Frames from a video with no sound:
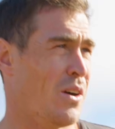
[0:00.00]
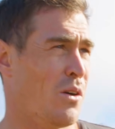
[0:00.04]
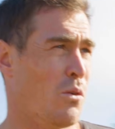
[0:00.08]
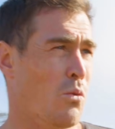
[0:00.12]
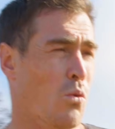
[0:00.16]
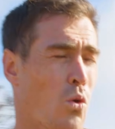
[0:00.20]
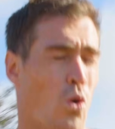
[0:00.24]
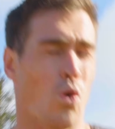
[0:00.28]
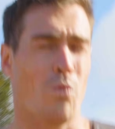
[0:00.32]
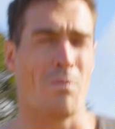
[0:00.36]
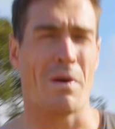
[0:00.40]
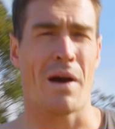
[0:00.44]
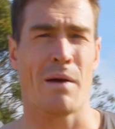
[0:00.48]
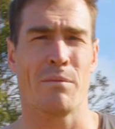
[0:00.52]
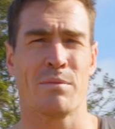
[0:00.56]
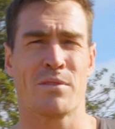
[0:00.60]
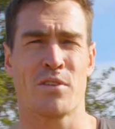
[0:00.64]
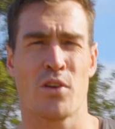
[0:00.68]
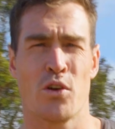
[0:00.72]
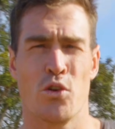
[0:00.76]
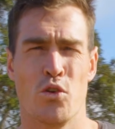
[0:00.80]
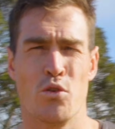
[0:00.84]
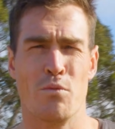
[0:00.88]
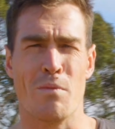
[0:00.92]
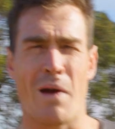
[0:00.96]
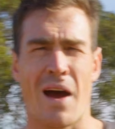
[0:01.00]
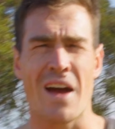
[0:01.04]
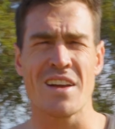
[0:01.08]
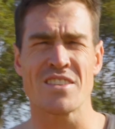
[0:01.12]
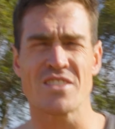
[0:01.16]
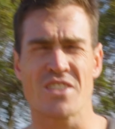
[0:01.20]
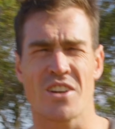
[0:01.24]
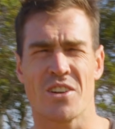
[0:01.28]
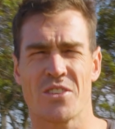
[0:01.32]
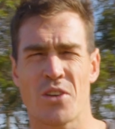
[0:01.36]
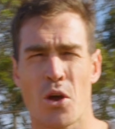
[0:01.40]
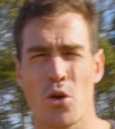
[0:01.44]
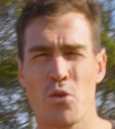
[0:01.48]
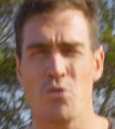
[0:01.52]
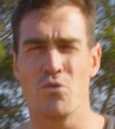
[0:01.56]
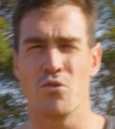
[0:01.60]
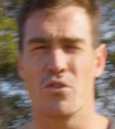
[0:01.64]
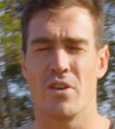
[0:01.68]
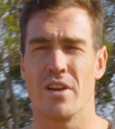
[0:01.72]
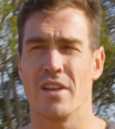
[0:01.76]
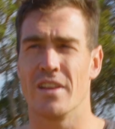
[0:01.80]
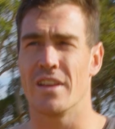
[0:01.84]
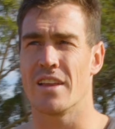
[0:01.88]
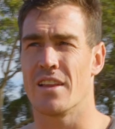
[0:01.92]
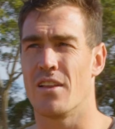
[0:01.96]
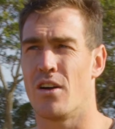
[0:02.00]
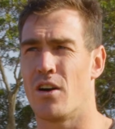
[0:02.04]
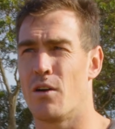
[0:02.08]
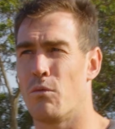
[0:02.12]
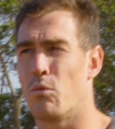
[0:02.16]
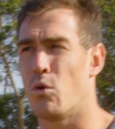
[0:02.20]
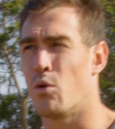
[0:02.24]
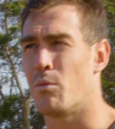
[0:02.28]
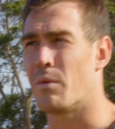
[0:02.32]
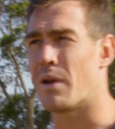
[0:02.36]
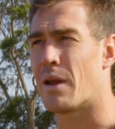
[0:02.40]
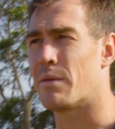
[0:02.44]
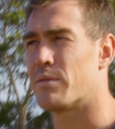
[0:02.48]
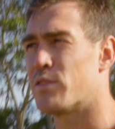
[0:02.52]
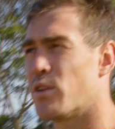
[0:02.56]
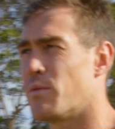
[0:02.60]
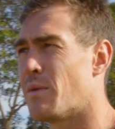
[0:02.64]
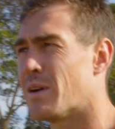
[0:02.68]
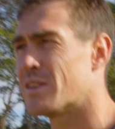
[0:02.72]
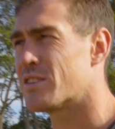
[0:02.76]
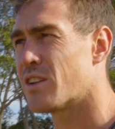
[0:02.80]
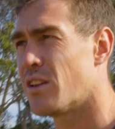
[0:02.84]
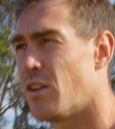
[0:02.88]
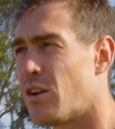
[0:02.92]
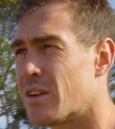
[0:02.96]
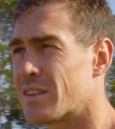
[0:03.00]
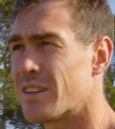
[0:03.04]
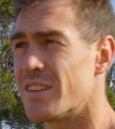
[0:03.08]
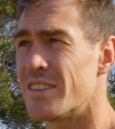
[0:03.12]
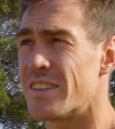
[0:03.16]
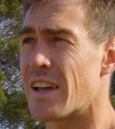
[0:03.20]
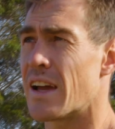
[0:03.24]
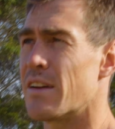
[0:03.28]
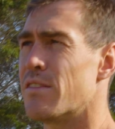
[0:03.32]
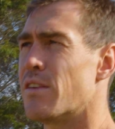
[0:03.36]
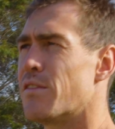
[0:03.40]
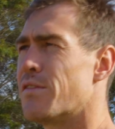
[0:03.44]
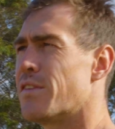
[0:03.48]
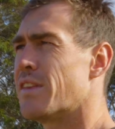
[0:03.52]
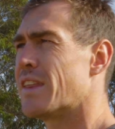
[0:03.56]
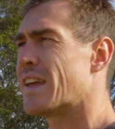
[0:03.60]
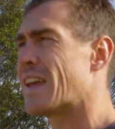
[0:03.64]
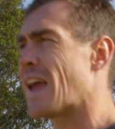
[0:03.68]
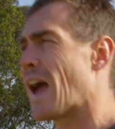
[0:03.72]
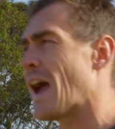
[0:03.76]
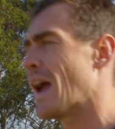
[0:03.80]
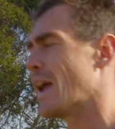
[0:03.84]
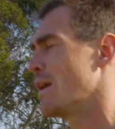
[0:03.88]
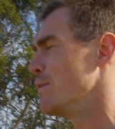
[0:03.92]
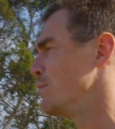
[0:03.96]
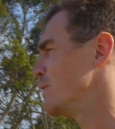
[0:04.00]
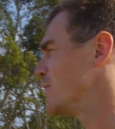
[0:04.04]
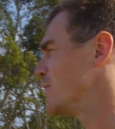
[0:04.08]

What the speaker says: warm up too much. I don't really like warming up too much. I like to save it for the game,